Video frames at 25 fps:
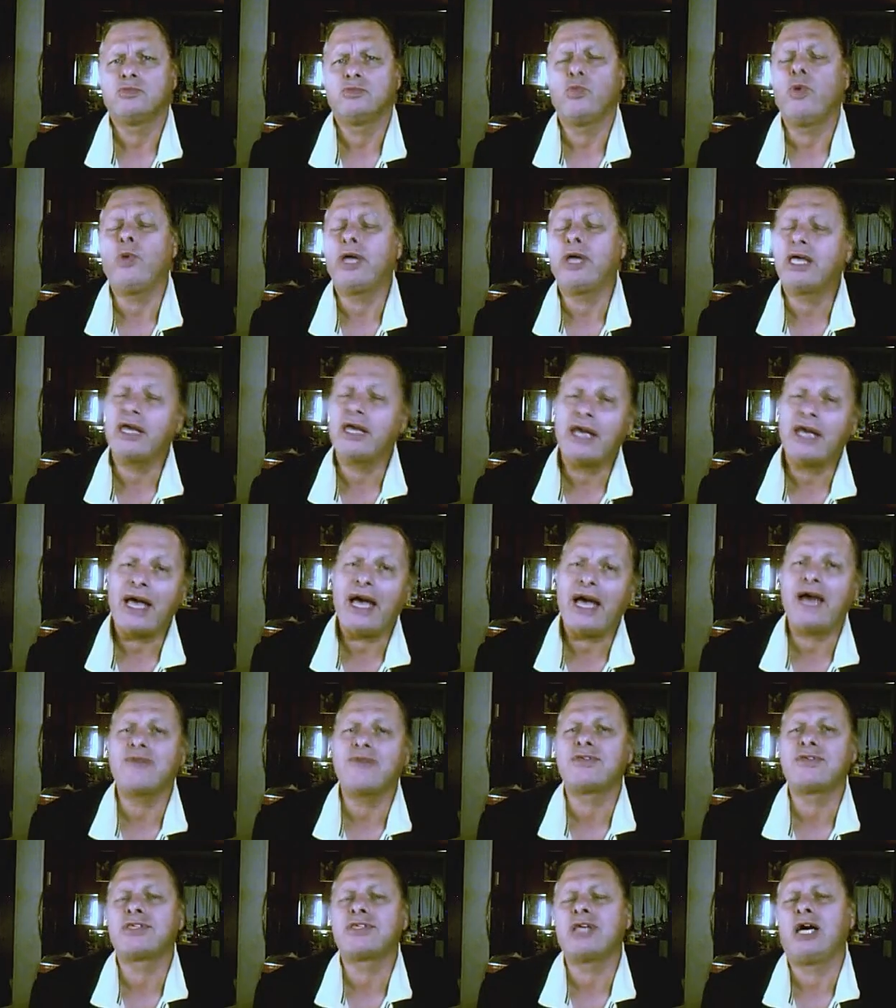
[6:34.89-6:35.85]
We can
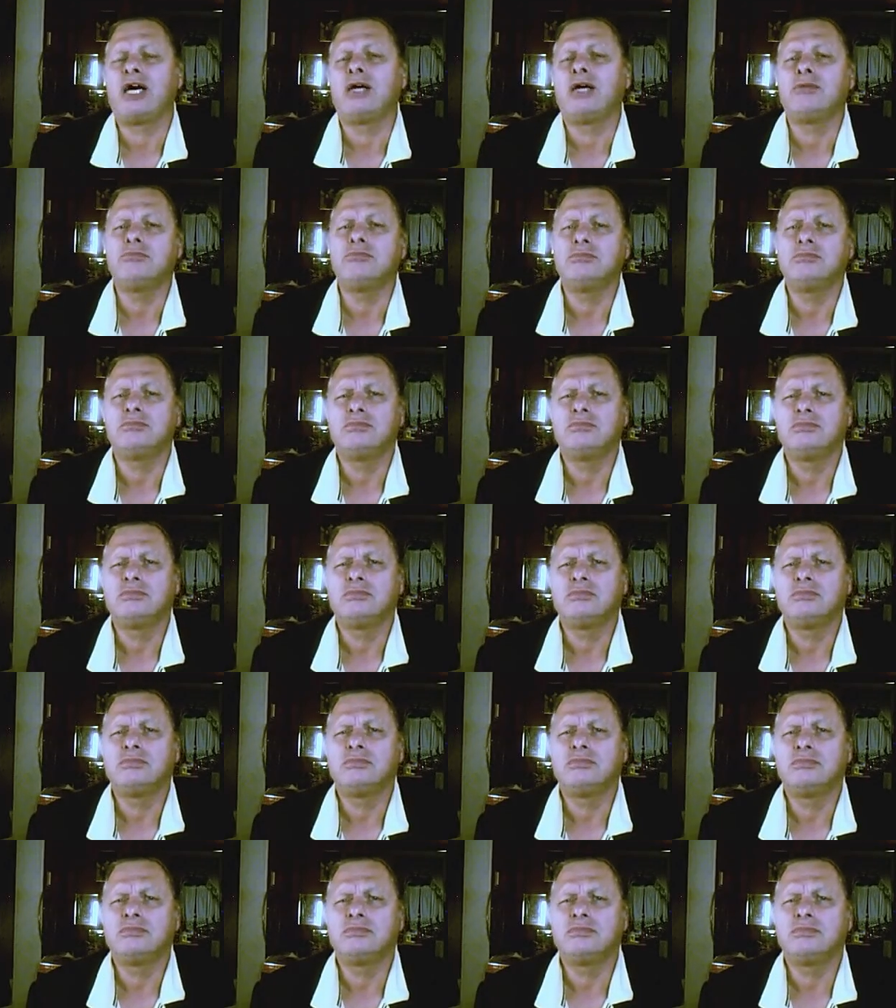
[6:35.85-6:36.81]
have some
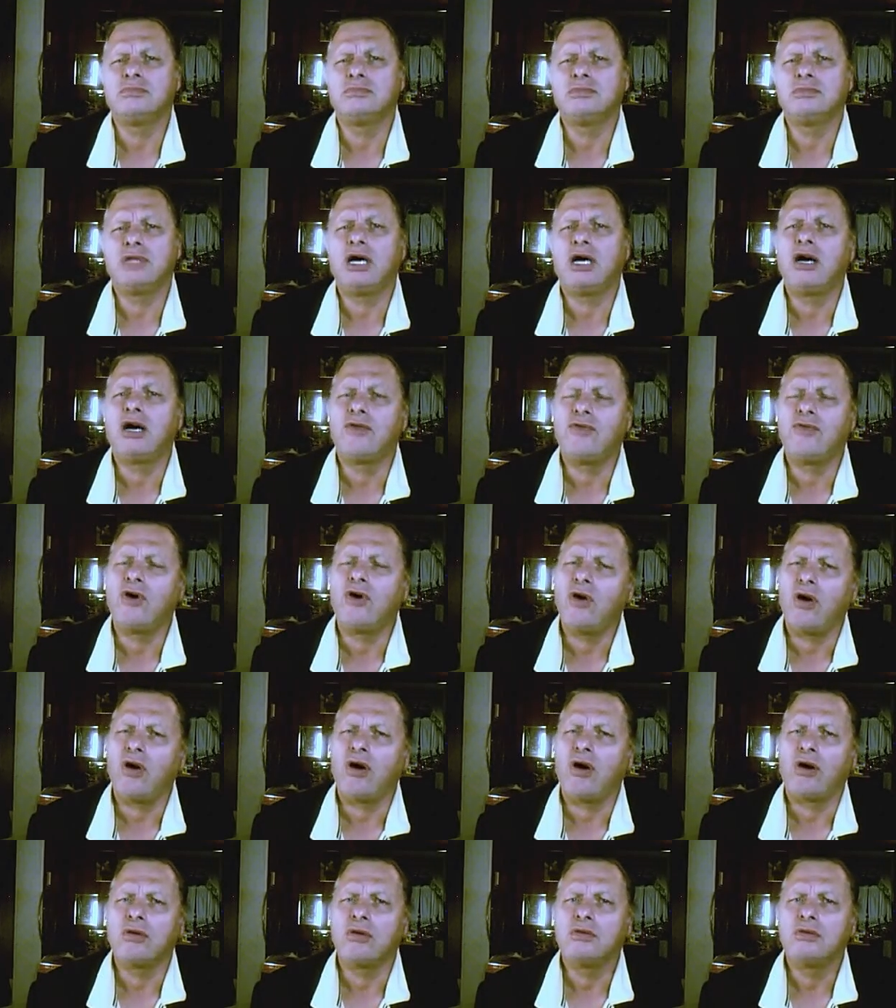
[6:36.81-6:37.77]
of
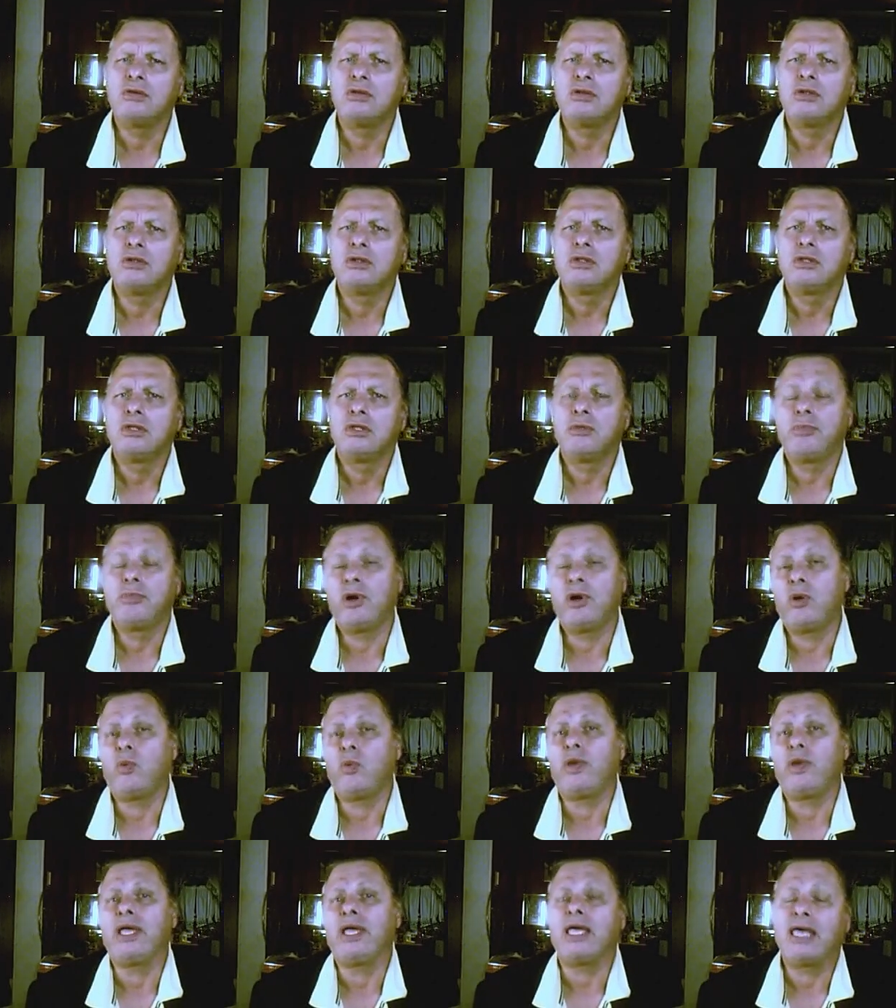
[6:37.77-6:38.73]
all,
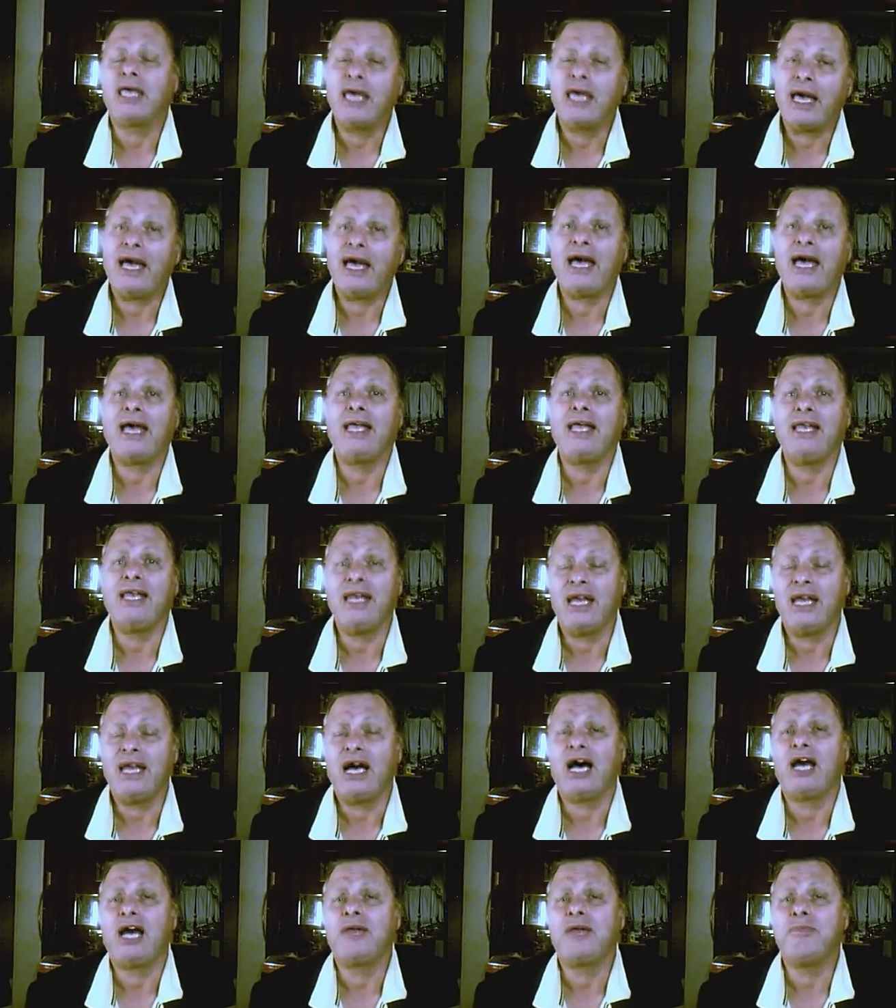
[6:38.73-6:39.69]
but we
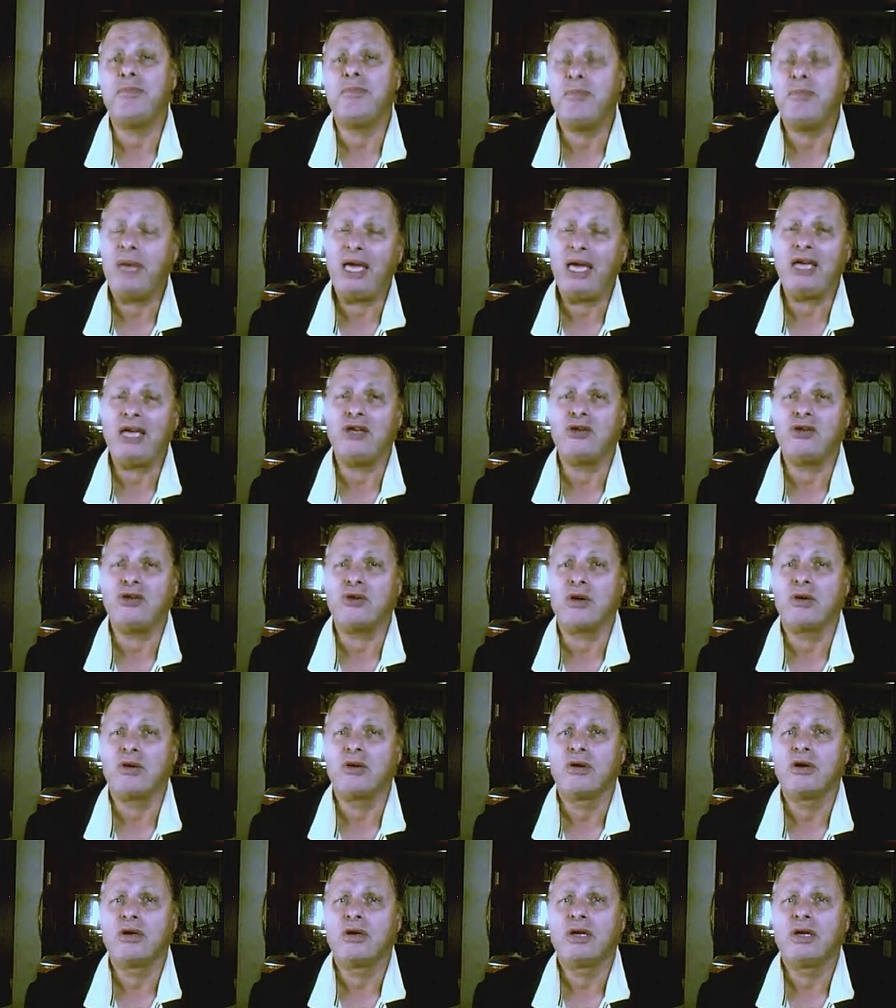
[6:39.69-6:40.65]
cannot major
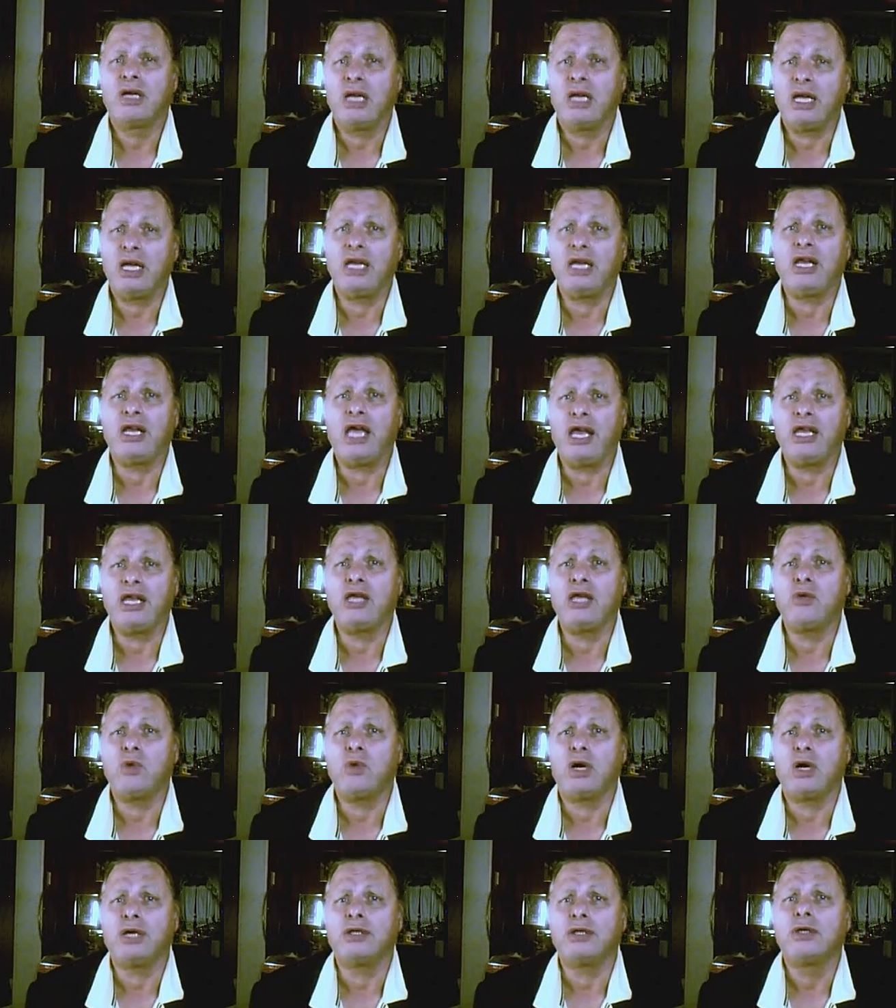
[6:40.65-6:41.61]
in any
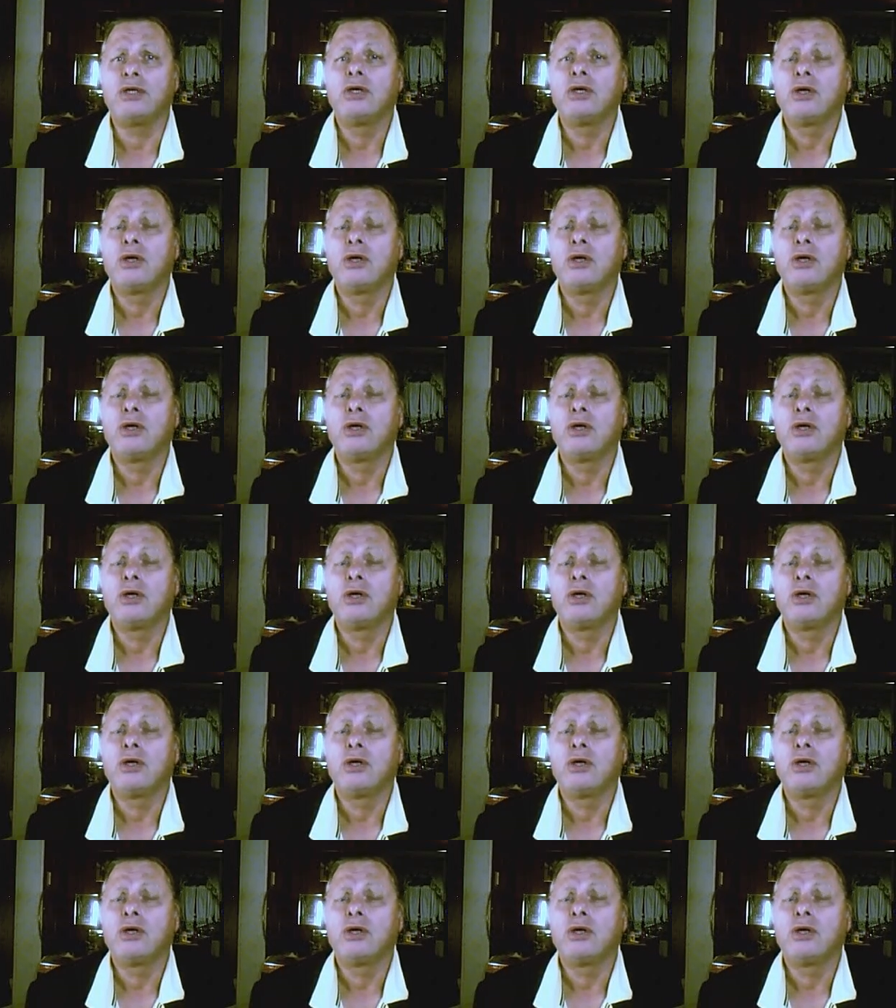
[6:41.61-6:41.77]
one.